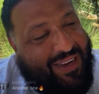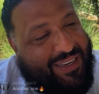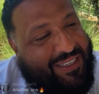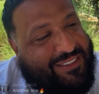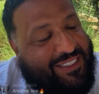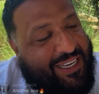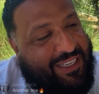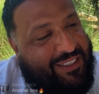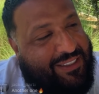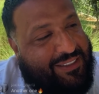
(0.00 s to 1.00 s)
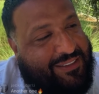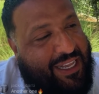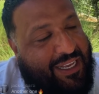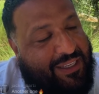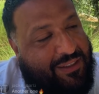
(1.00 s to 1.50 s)
how can I say?
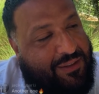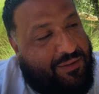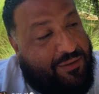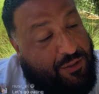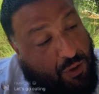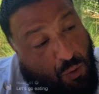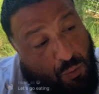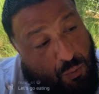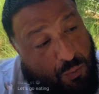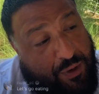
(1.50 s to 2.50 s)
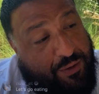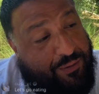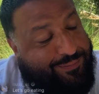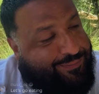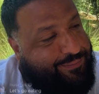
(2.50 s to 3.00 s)
It's like, you know, we